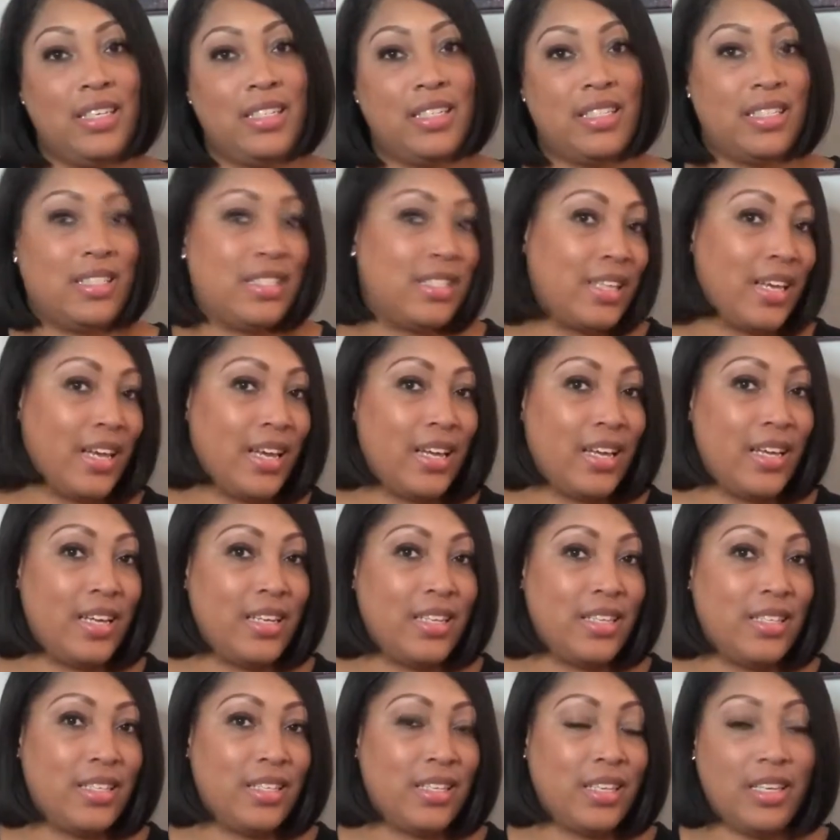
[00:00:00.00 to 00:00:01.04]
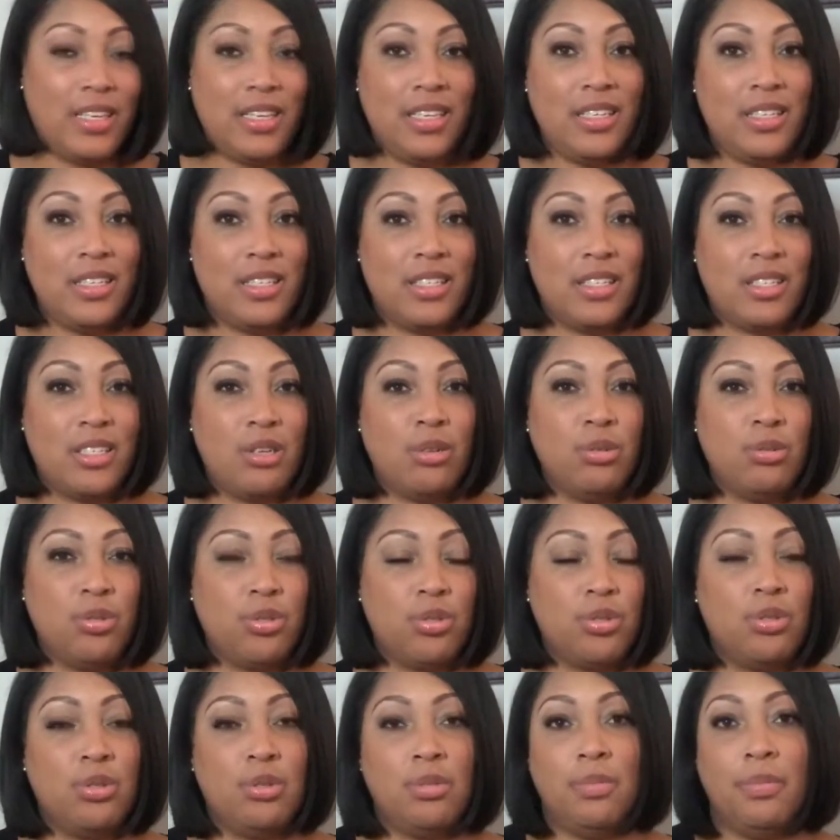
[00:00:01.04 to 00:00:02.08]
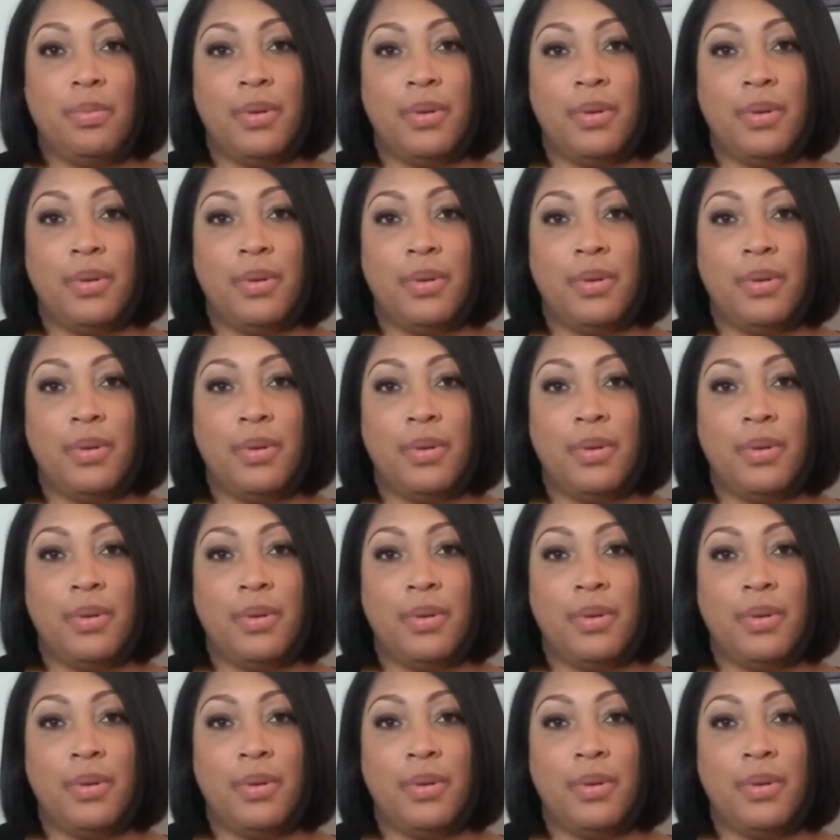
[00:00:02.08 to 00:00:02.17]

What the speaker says: says he's social,